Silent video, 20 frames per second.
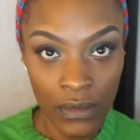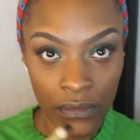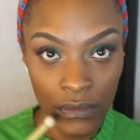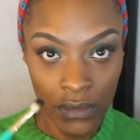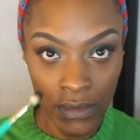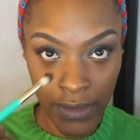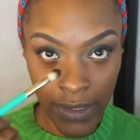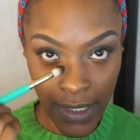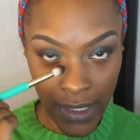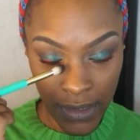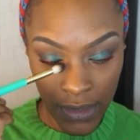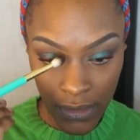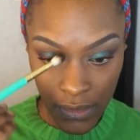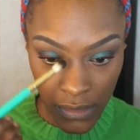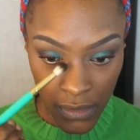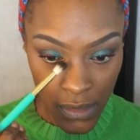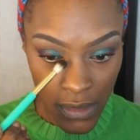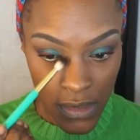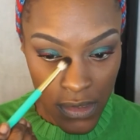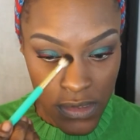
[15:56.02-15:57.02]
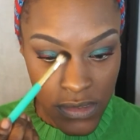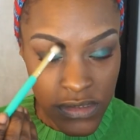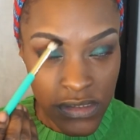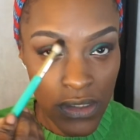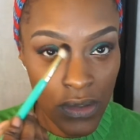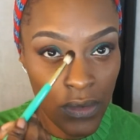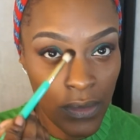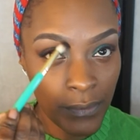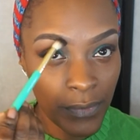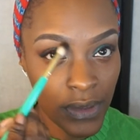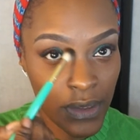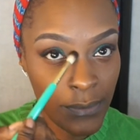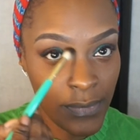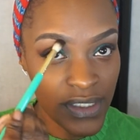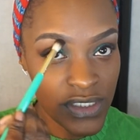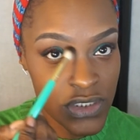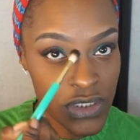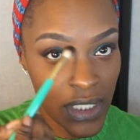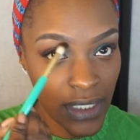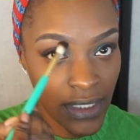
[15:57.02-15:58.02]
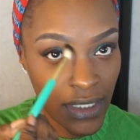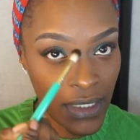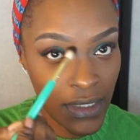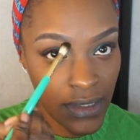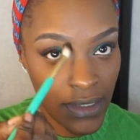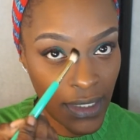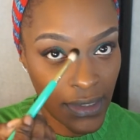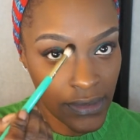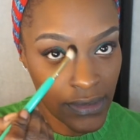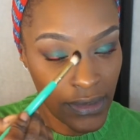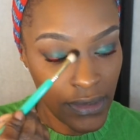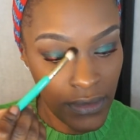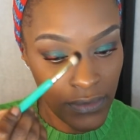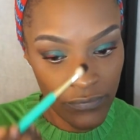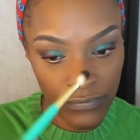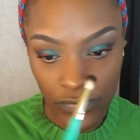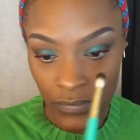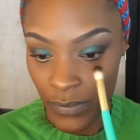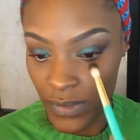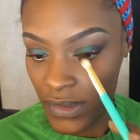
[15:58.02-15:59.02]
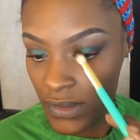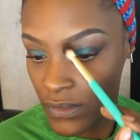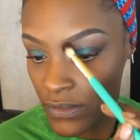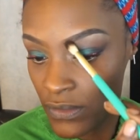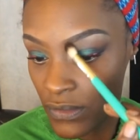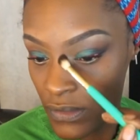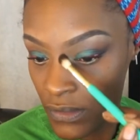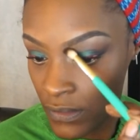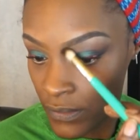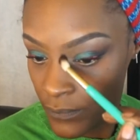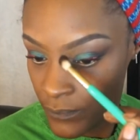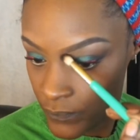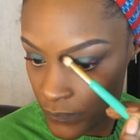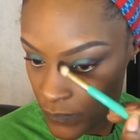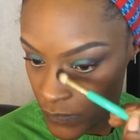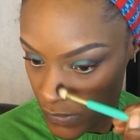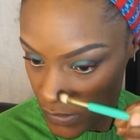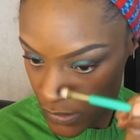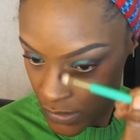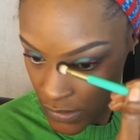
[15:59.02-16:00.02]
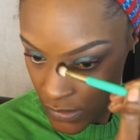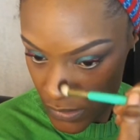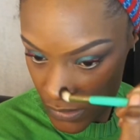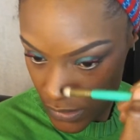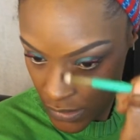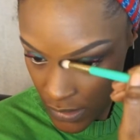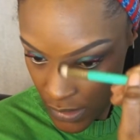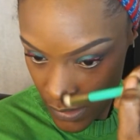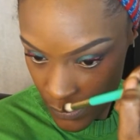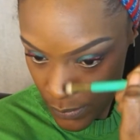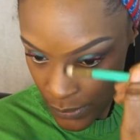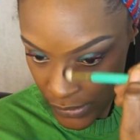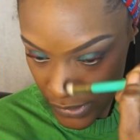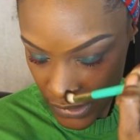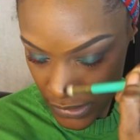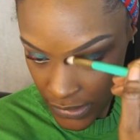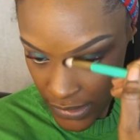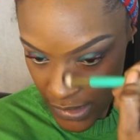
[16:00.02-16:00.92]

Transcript: look at it. So I'm going to make sure I connect it from here. And bring it